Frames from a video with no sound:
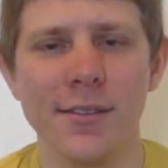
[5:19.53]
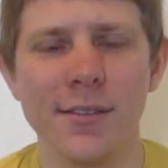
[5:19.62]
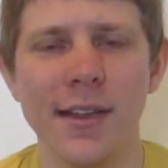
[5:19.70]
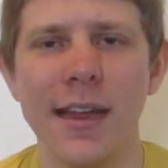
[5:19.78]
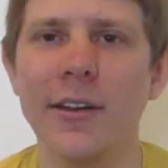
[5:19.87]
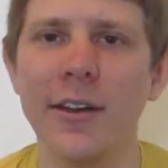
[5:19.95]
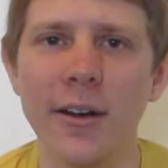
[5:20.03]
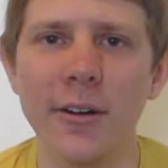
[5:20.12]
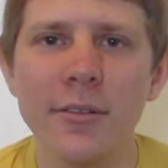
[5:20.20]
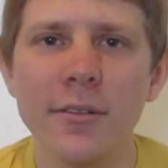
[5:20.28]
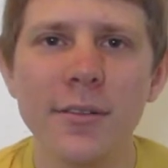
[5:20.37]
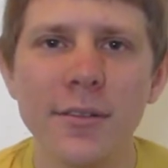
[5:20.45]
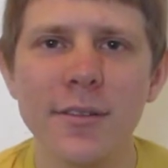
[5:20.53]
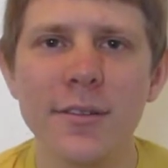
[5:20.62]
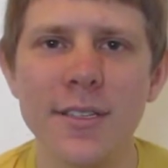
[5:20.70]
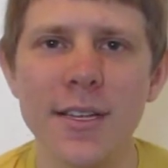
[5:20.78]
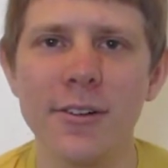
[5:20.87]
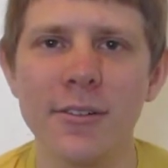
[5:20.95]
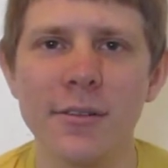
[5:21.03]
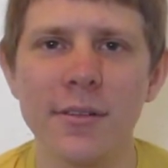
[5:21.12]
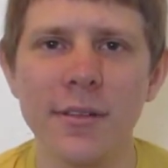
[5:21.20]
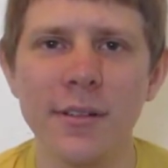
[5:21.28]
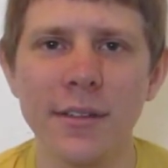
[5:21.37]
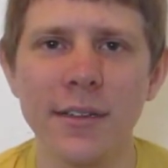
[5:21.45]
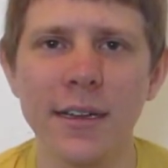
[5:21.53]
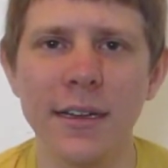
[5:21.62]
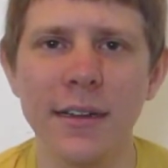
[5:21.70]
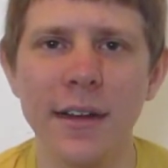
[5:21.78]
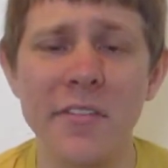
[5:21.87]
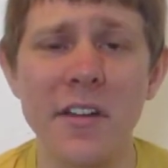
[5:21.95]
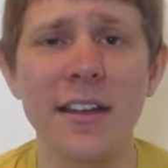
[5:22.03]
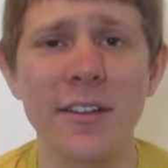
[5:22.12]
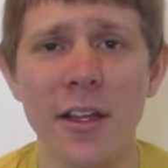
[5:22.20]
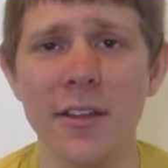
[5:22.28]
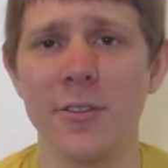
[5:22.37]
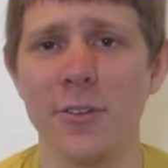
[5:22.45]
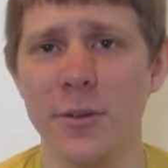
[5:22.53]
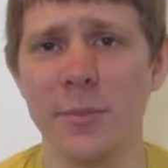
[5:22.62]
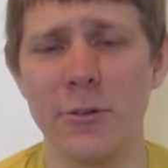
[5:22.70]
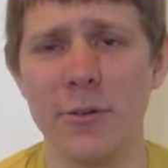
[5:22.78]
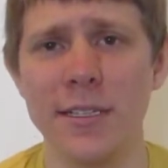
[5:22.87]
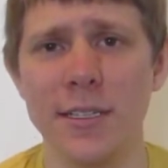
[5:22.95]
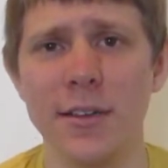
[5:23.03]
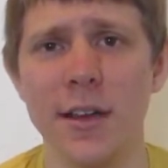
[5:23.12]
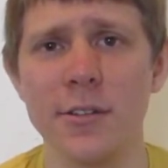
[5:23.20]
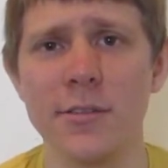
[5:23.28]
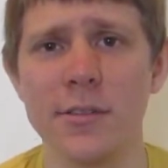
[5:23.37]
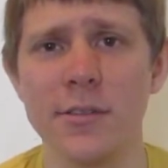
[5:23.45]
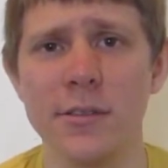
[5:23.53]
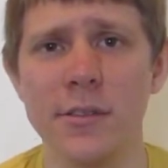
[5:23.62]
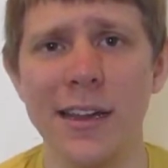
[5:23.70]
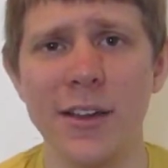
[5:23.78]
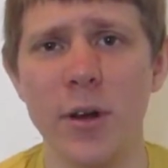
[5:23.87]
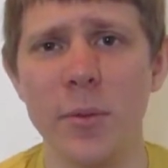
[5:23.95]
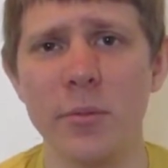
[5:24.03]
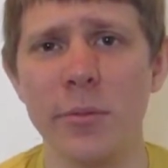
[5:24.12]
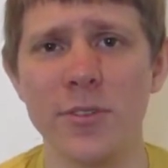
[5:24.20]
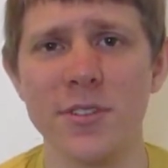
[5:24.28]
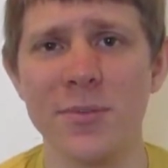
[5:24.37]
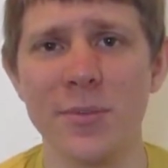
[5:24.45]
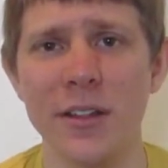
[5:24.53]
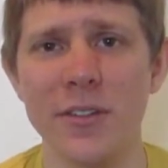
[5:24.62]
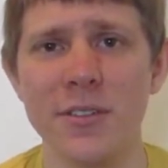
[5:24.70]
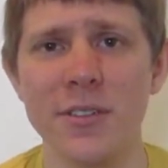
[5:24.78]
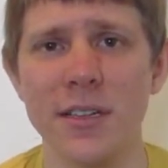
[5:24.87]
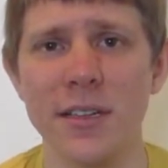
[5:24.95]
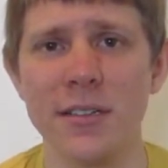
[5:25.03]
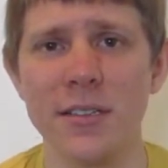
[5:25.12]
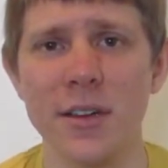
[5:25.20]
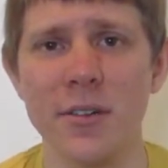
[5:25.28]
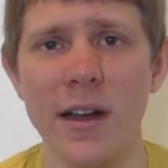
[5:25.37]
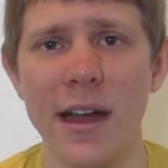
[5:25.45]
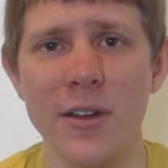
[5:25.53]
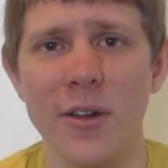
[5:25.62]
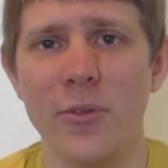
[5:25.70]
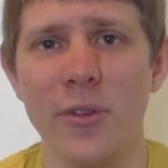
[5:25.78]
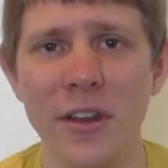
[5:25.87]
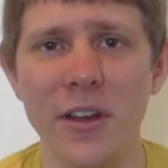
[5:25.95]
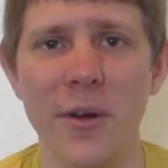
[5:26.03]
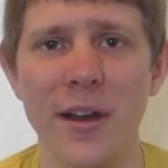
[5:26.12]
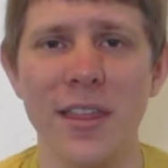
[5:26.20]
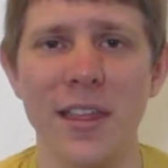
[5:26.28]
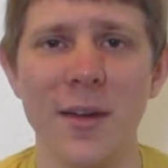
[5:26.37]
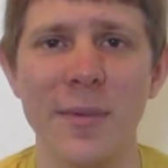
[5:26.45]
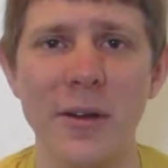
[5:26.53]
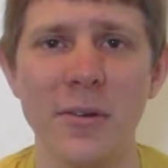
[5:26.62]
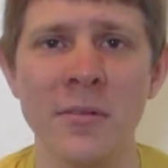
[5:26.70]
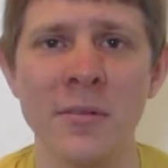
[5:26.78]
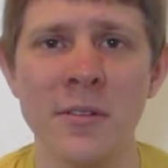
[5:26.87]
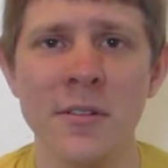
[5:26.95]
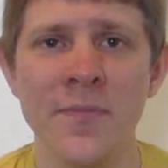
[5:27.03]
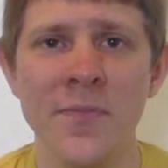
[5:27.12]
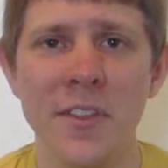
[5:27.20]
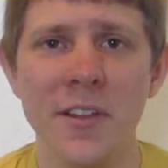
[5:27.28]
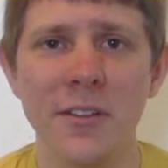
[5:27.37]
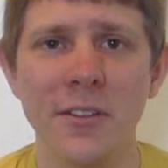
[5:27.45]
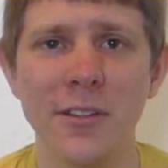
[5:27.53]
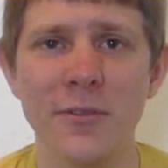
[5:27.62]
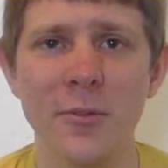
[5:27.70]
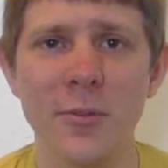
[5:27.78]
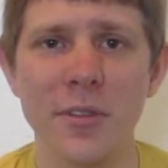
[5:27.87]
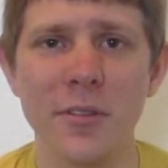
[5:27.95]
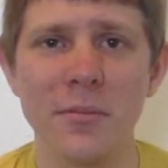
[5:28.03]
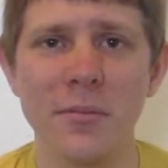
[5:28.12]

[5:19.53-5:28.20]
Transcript: I don't know. So, I've got a lot to learn about raising daughters. I grew up with mostly brothers, and so I don't really know anything about living with,